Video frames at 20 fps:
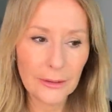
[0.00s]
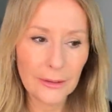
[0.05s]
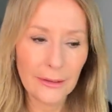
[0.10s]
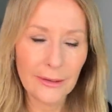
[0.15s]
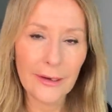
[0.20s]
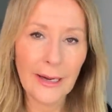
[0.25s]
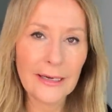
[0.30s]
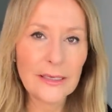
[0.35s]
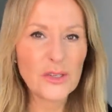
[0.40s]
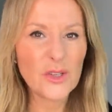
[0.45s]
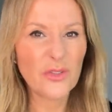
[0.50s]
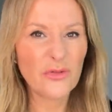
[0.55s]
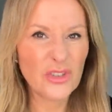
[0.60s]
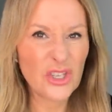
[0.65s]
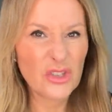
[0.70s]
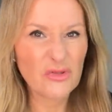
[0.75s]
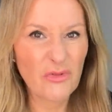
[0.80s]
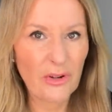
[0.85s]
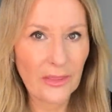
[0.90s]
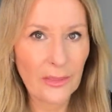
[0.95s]
And I sort of
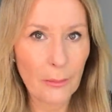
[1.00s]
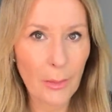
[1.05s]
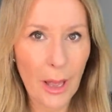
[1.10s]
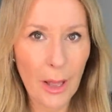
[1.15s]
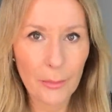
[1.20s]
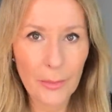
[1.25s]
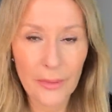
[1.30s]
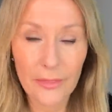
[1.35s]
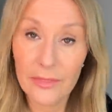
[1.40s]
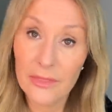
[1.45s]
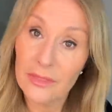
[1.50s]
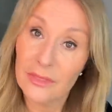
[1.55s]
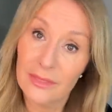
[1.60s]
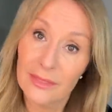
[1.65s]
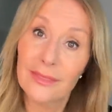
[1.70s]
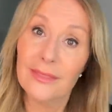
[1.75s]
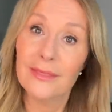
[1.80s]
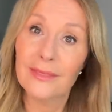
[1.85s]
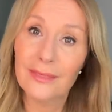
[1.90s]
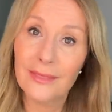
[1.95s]
just ring them up and
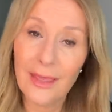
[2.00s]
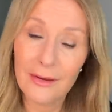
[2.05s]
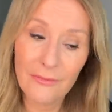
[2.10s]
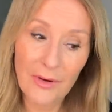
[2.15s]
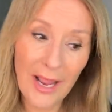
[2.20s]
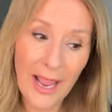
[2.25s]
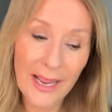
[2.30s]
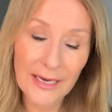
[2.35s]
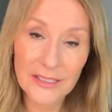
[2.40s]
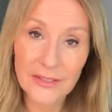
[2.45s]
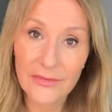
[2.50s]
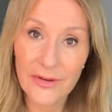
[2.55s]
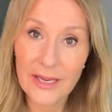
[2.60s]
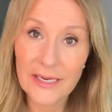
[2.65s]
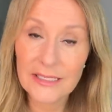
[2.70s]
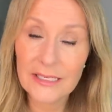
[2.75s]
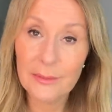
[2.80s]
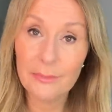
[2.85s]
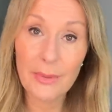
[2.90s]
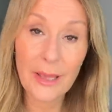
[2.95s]
they reactivate it.